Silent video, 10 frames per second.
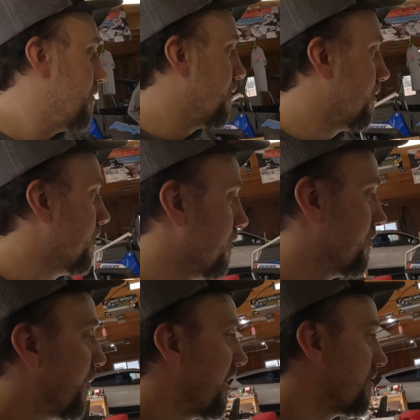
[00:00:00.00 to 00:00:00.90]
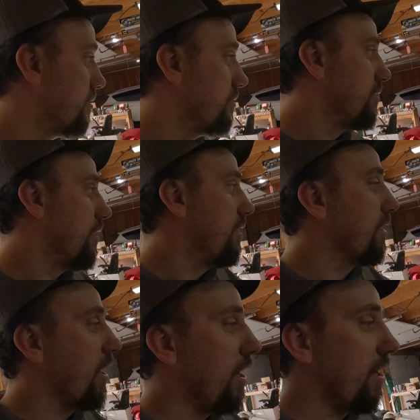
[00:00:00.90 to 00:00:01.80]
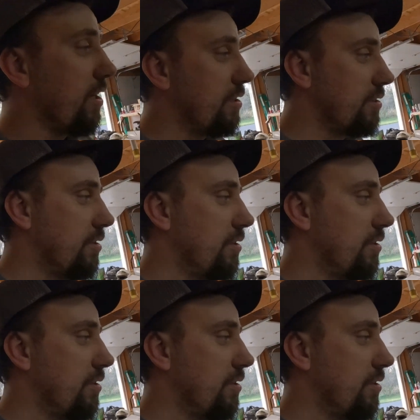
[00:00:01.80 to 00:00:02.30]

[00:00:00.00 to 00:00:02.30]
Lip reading: the sponsors on the car.